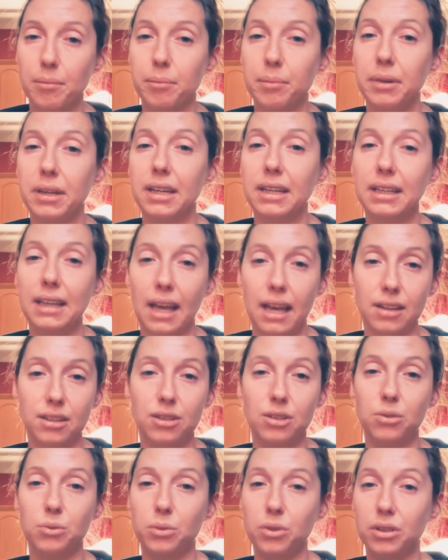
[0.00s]
But again,
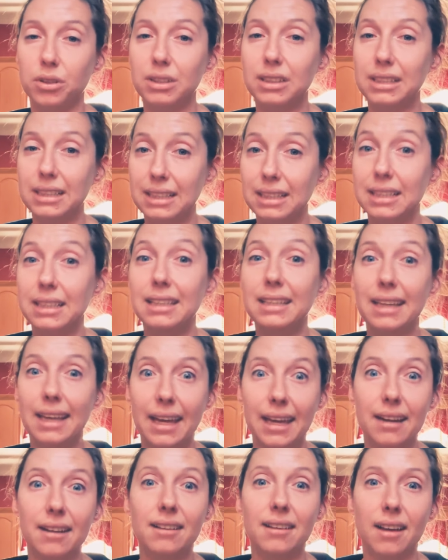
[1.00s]
you will
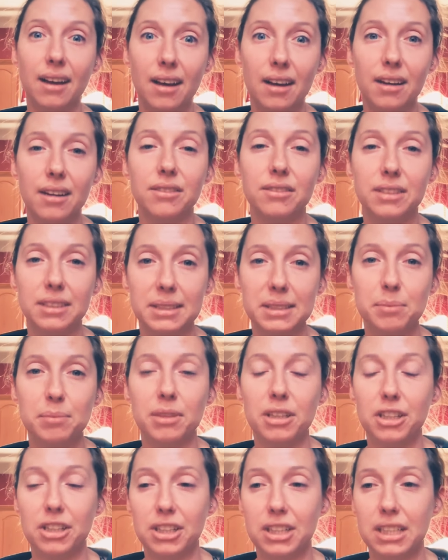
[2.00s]
get a lot of
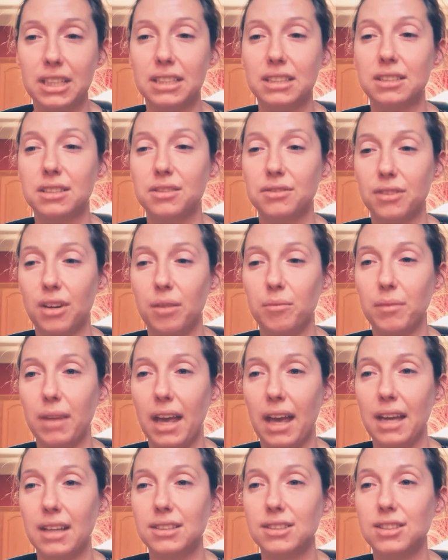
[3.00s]
experience from that.